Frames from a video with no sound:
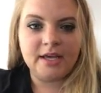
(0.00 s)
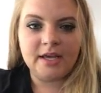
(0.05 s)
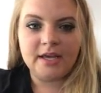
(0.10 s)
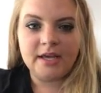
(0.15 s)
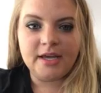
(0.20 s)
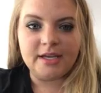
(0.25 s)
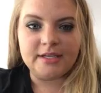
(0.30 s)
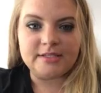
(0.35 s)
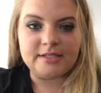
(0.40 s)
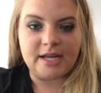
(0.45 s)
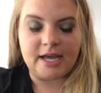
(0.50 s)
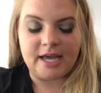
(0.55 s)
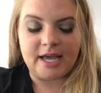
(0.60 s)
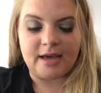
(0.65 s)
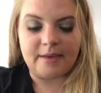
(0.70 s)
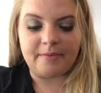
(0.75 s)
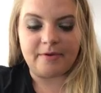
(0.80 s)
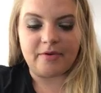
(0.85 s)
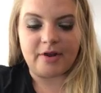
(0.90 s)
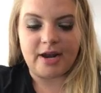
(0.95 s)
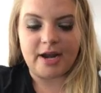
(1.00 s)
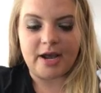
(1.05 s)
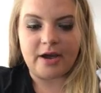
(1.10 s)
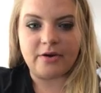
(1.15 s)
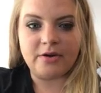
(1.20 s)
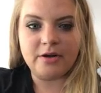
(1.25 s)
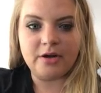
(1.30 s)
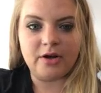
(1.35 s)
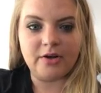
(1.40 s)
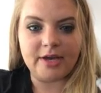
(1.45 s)
it's not happy right
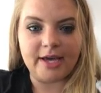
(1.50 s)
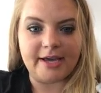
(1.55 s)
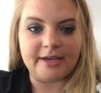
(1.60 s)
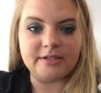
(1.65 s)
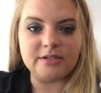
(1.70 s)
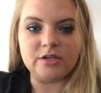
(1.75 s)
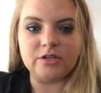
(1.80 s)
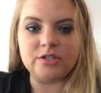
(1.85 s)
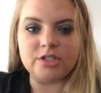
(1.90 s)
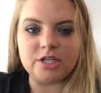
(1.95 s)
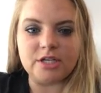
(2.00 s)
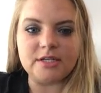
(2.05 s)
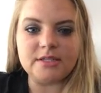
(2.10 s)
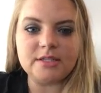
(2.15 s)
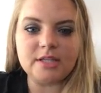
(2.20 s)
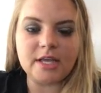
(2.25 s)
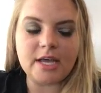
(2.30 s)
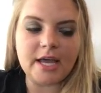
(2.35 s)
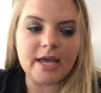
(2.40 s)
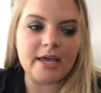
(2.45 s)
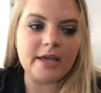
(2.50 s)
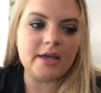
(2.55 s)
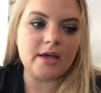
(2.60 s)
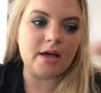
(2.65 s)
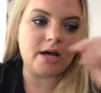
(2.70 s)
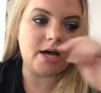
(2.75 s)
now. Okay, so just like